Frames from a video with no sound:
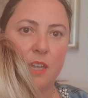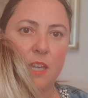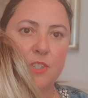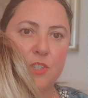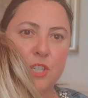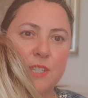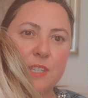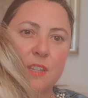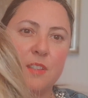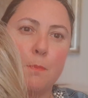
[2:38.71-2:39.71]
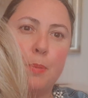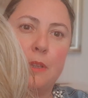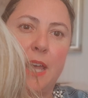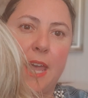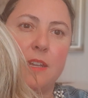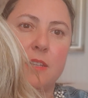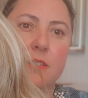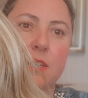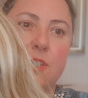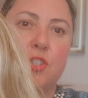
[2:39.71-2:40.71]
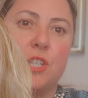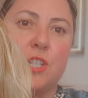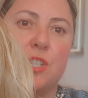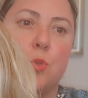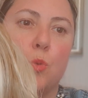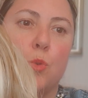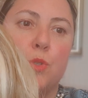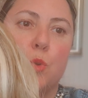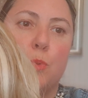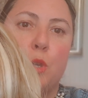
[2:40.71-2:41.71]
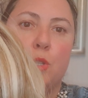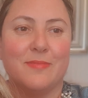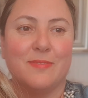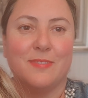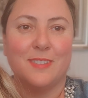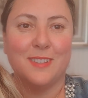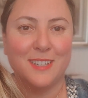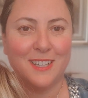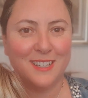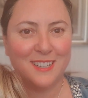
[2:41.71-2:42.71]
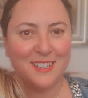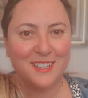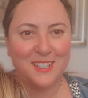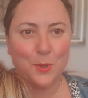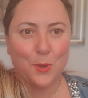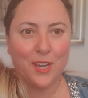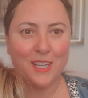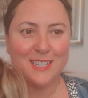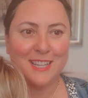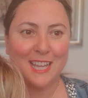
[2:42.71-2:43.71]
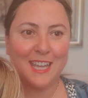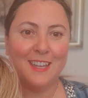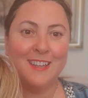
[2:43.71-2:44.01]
It's just, the blend is just so, so beautiful. Sorry, slight